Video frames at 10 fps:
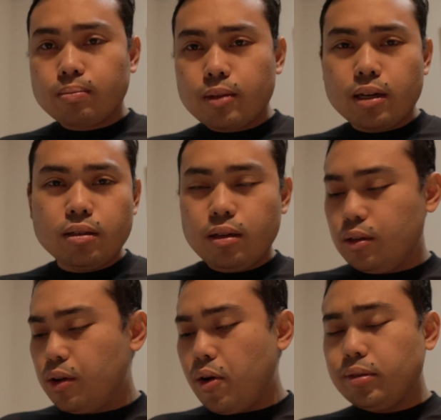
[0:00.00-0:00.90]
That's it,
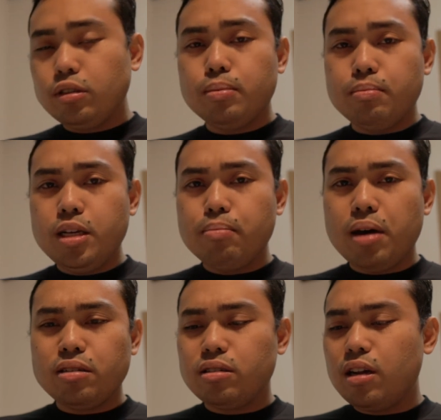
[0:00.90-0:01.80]
you know, just meat
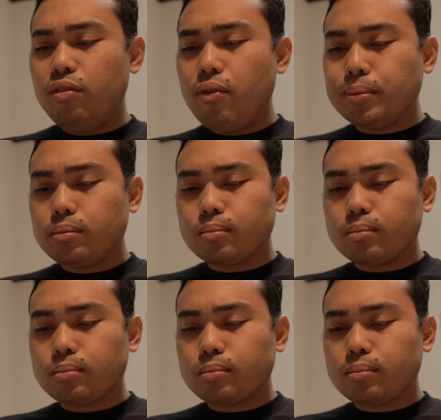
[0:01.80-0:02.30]
by itself.